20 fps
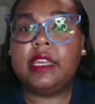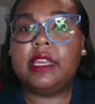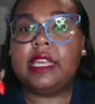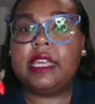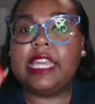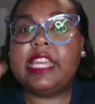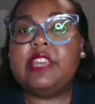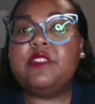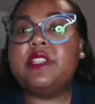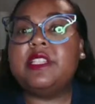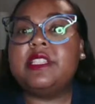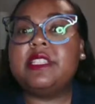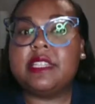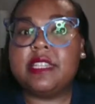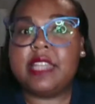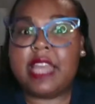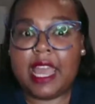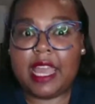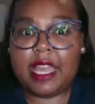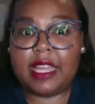even
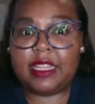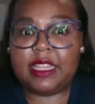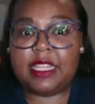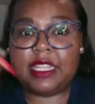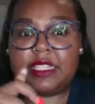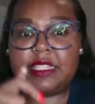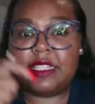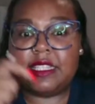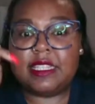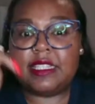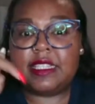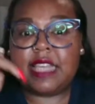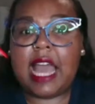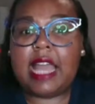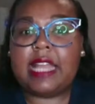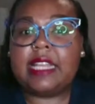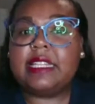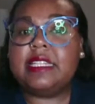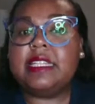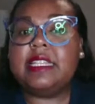today, this
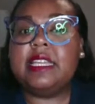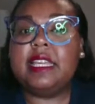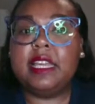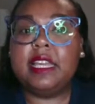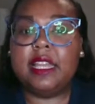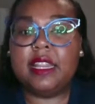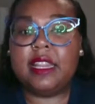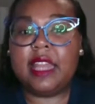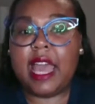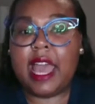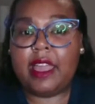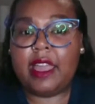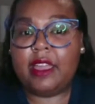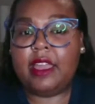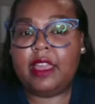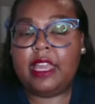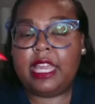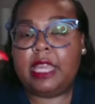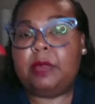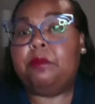idea that,
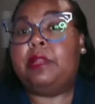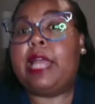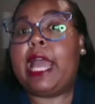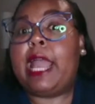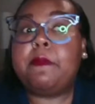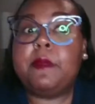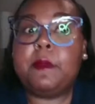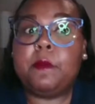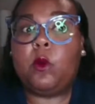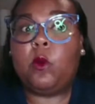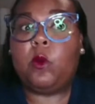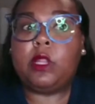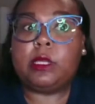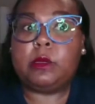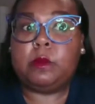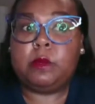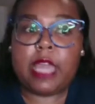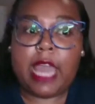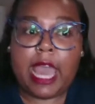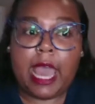can Black people
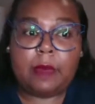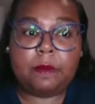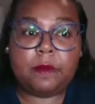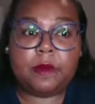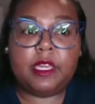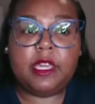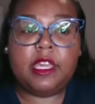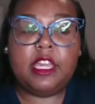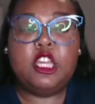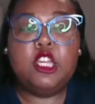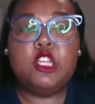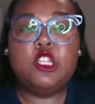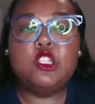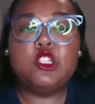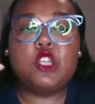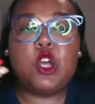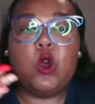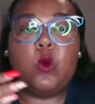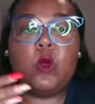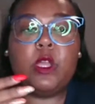really be happy?
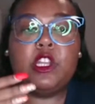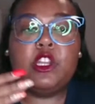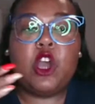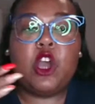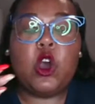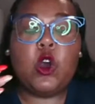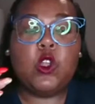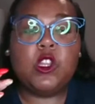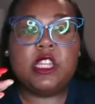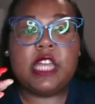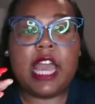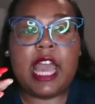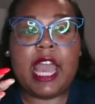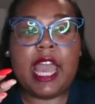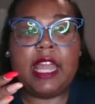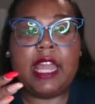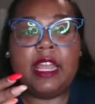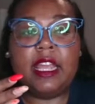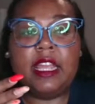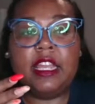So we know
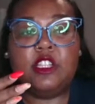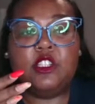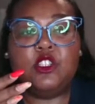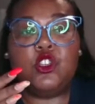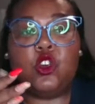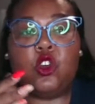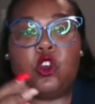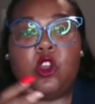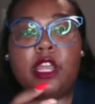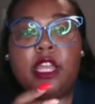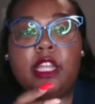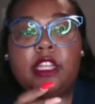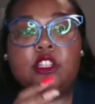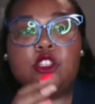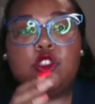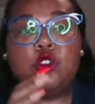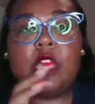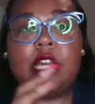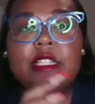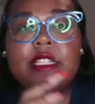that during the
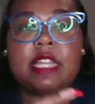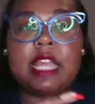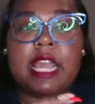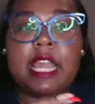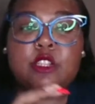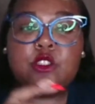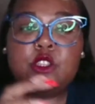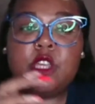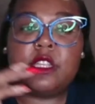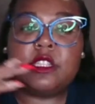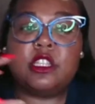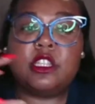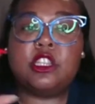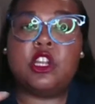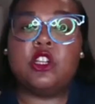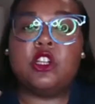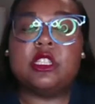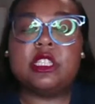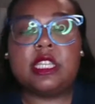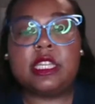
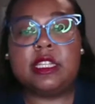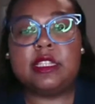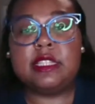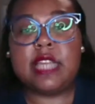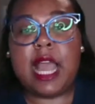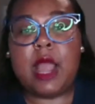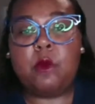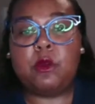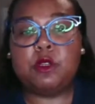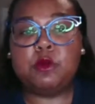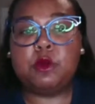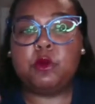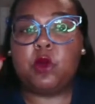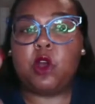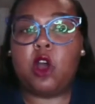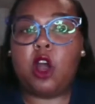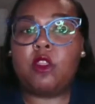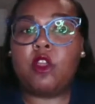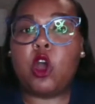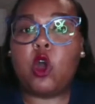2008-2013 time, which people
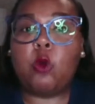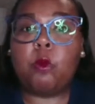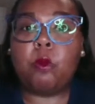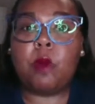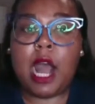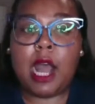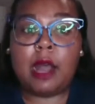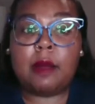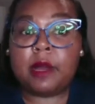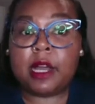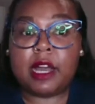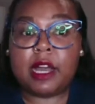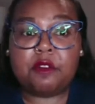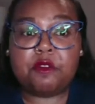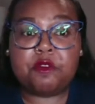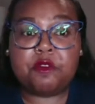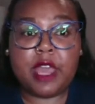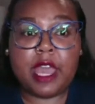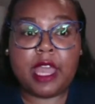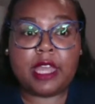call the Obama
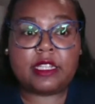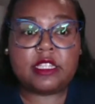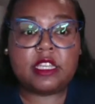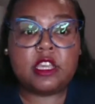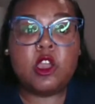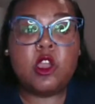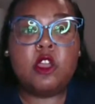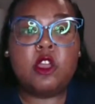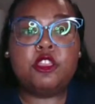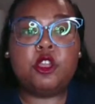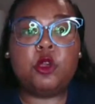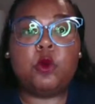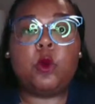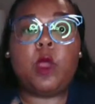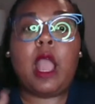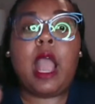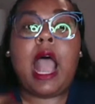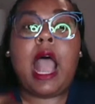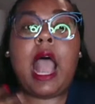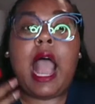effect, there were
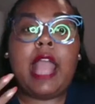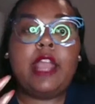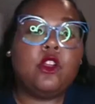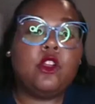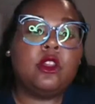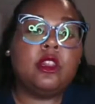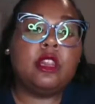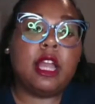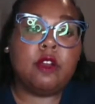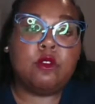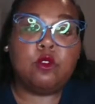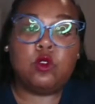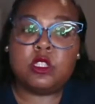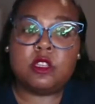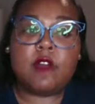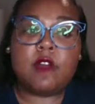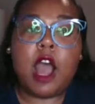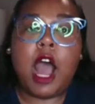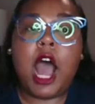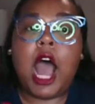higher levels
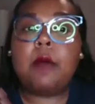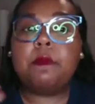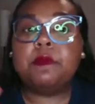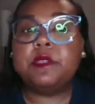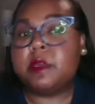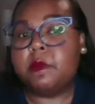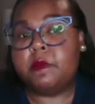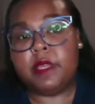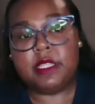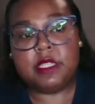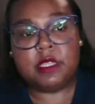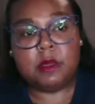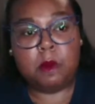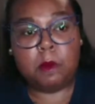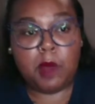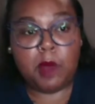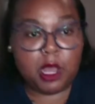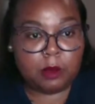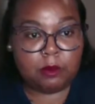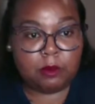of optimism
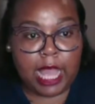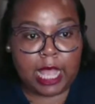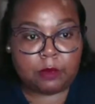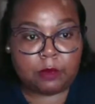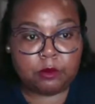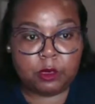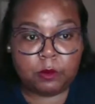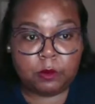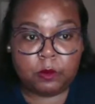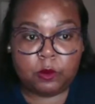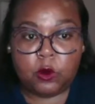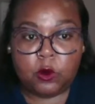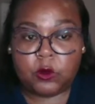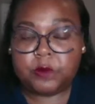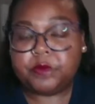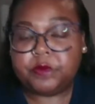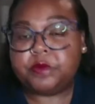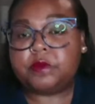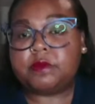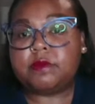among Black
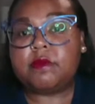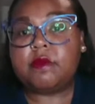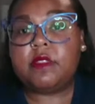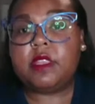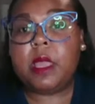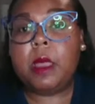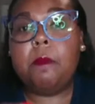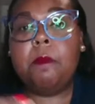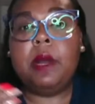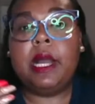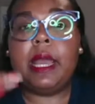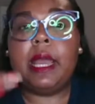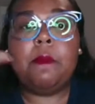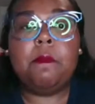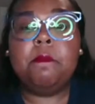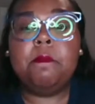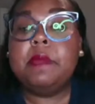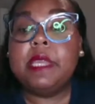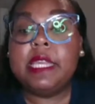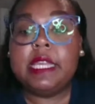people. But
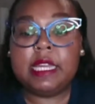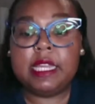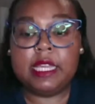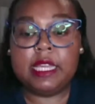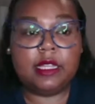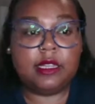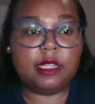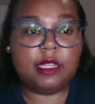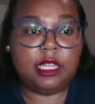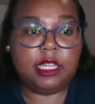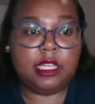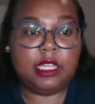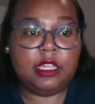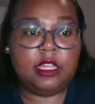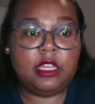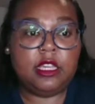immediately,